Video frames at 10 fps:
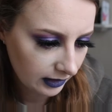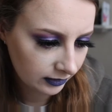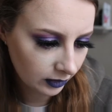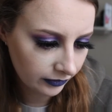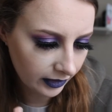
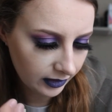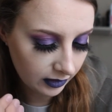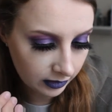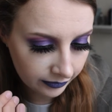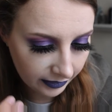It's got very a
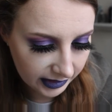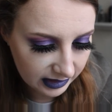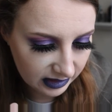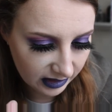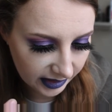lot of
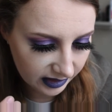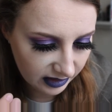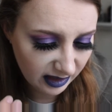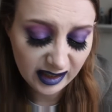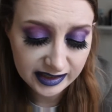very like
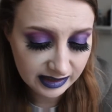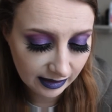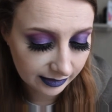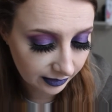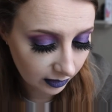light
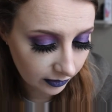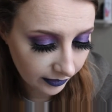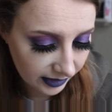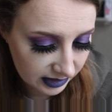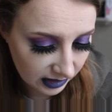colours, a lot of
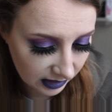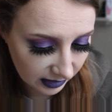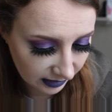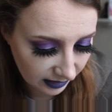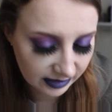very
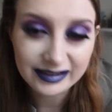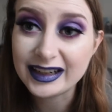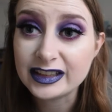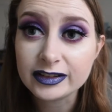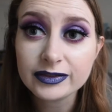dark colours,
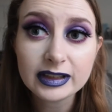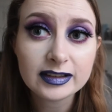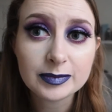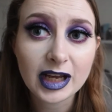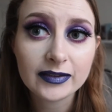and it doesn't really
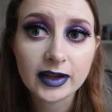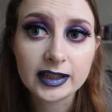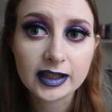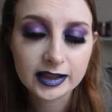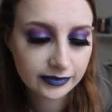seem to have
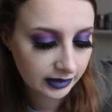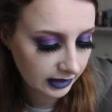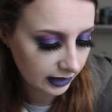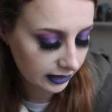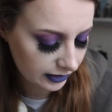any kind of
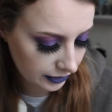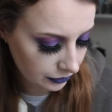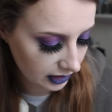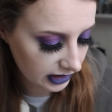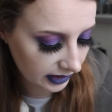
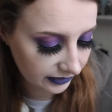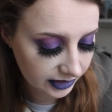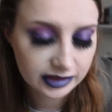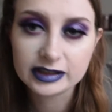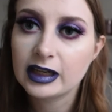neutrally
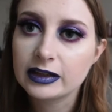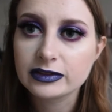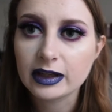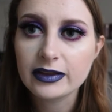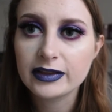transition
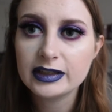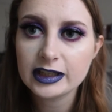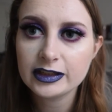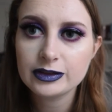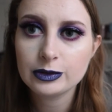colours. Like the
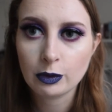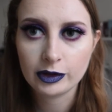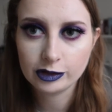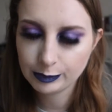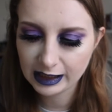
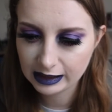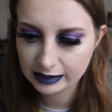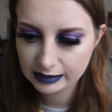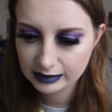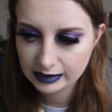NikkieTutorials
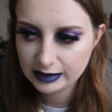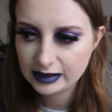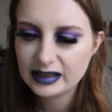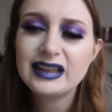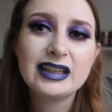palette
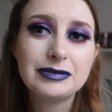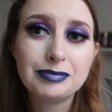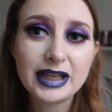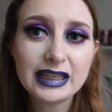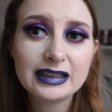is
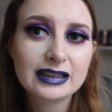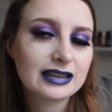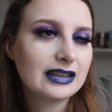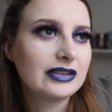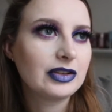
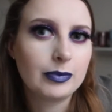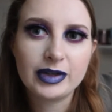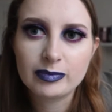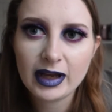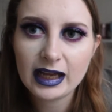big, it's got
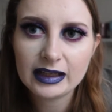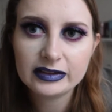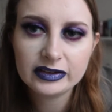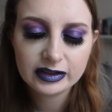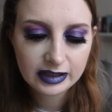big
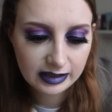pans,